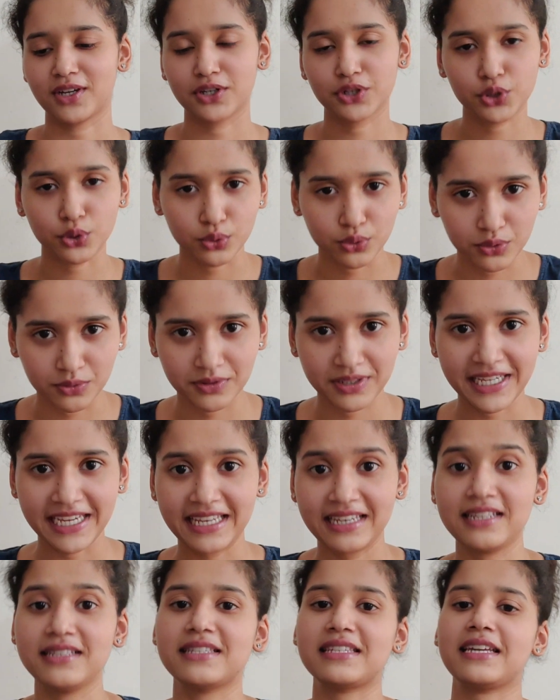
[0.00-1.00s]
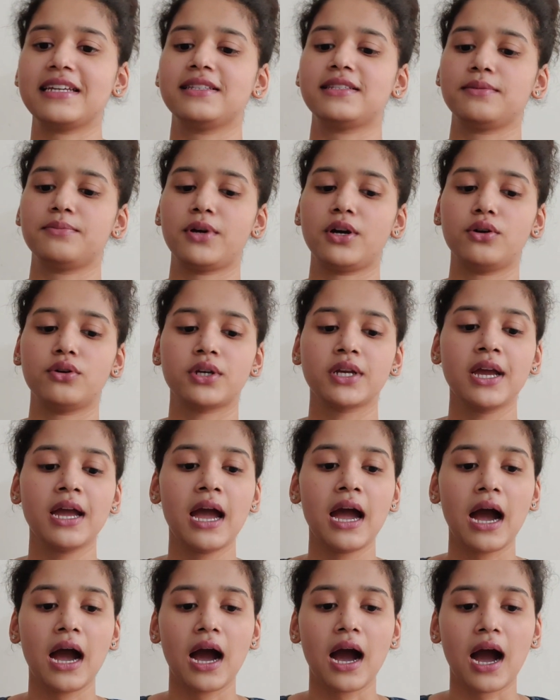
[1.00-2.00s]
to gain insights about
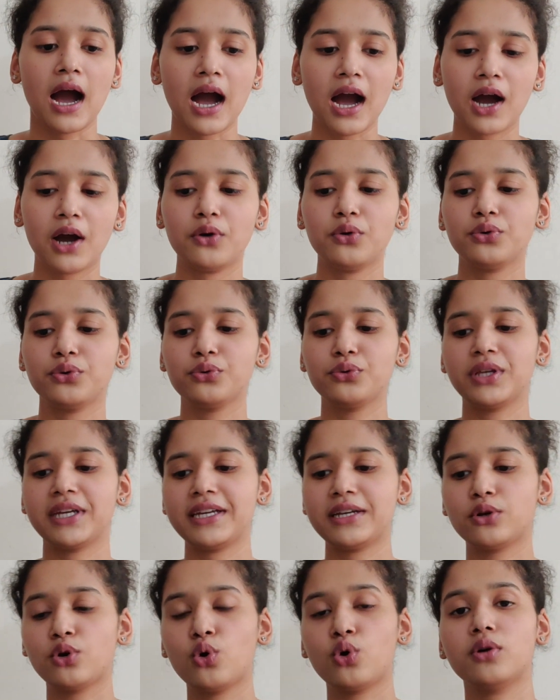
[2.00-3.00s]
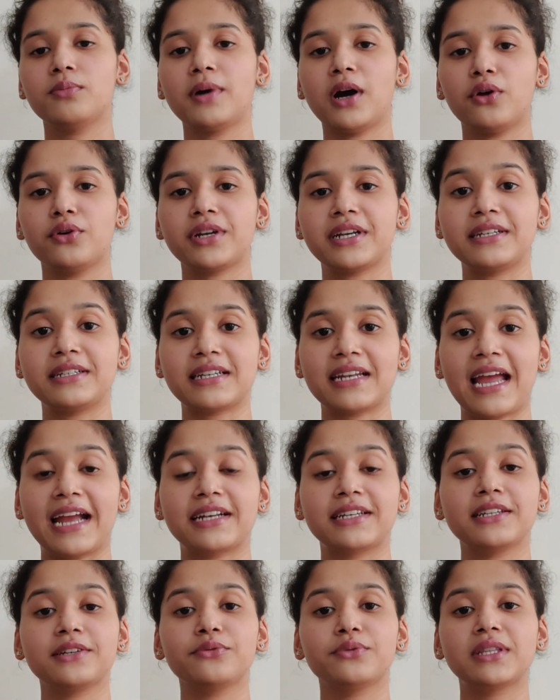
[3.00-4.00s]
how do they go about
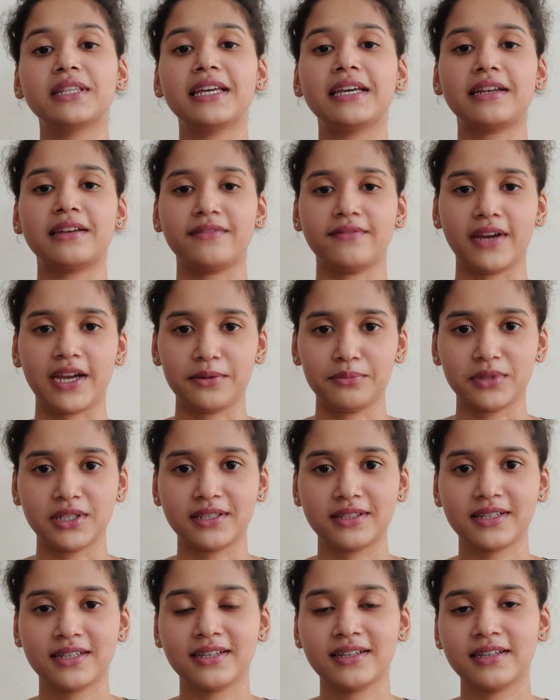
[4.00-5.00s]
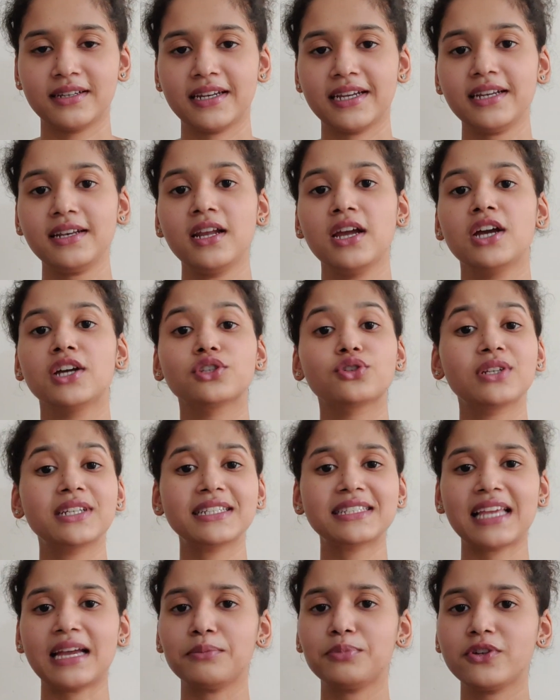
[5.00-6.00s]
interacting with their environment, right? So an
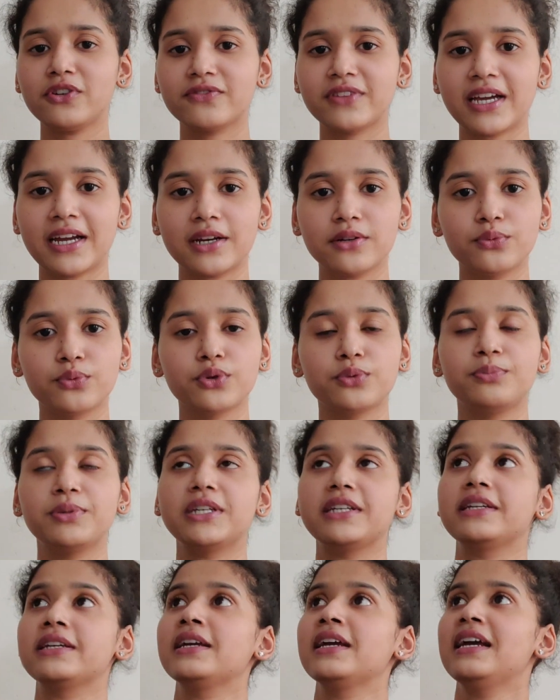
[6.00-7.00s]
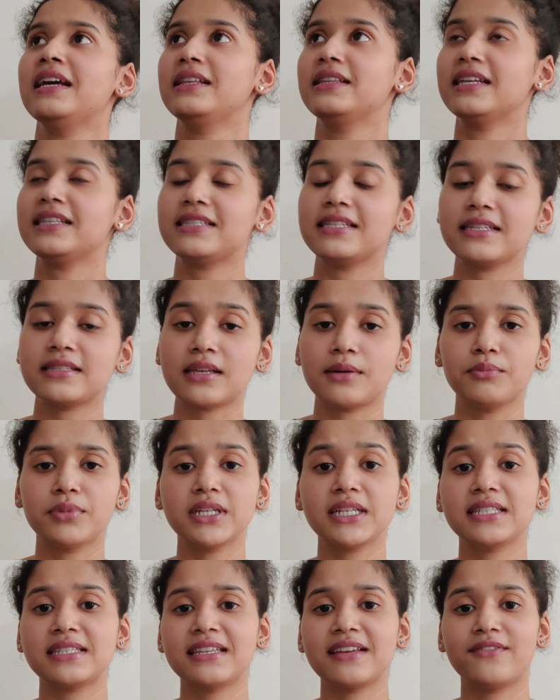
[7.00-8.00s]
example of that would be, let's say
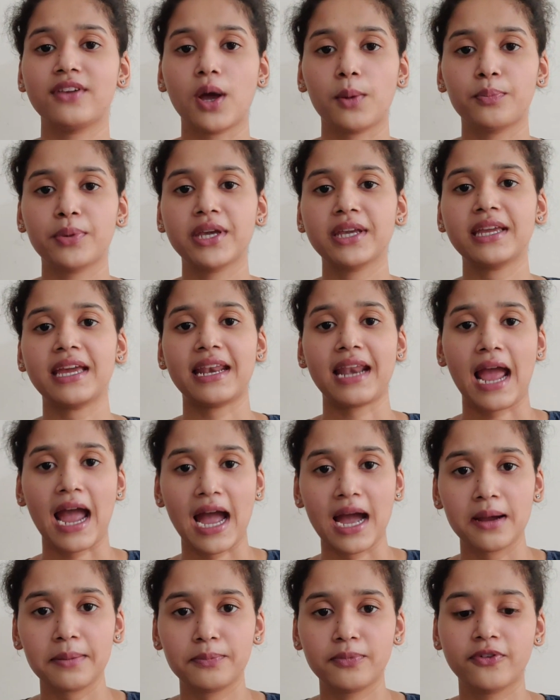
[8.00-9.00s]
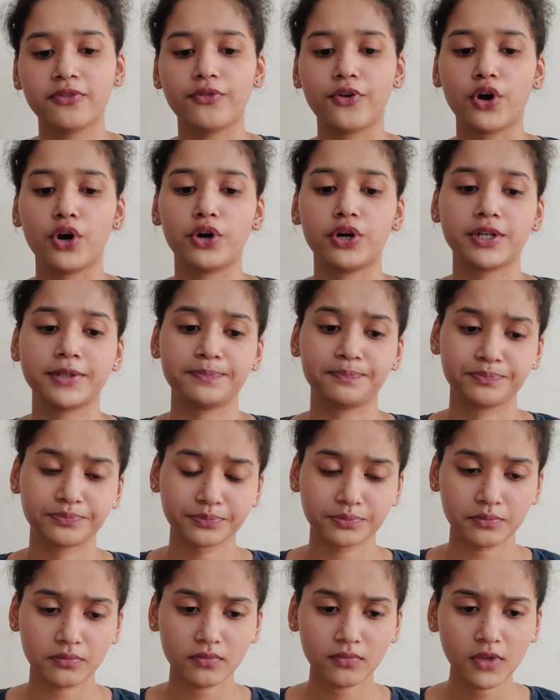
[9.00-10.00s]
somebody's developing an app for
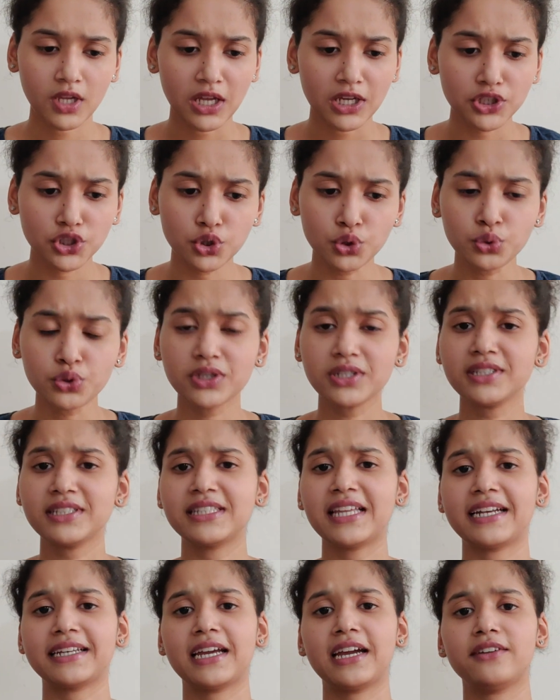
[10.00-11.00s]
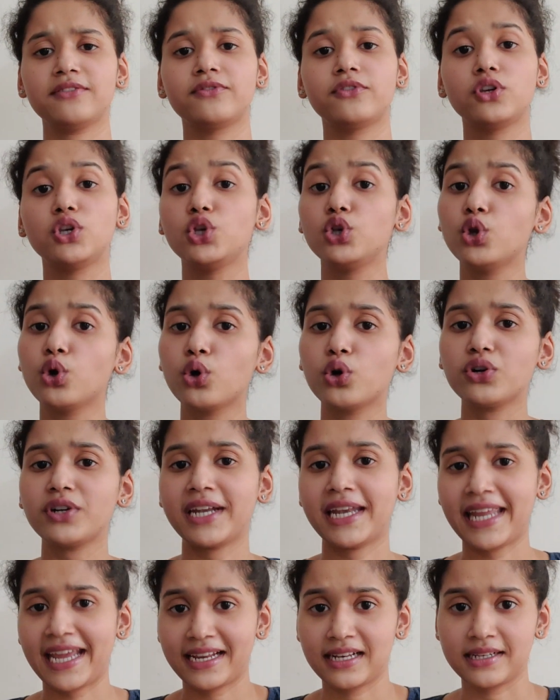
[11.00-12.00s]
users that have
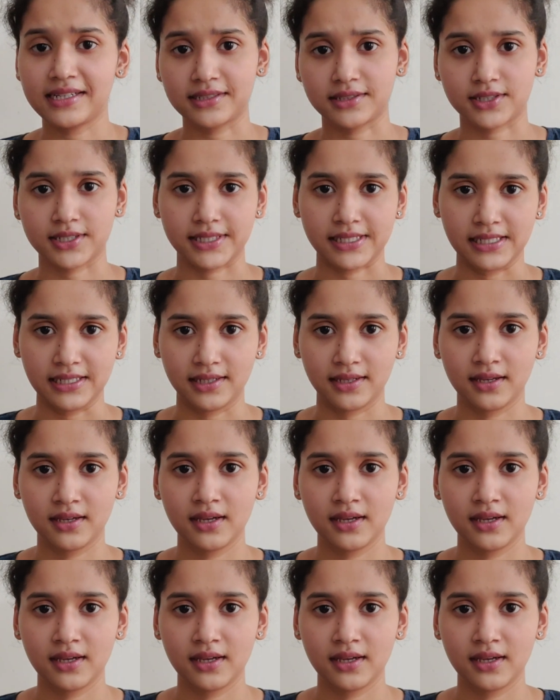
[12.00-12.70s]
low tech literacy.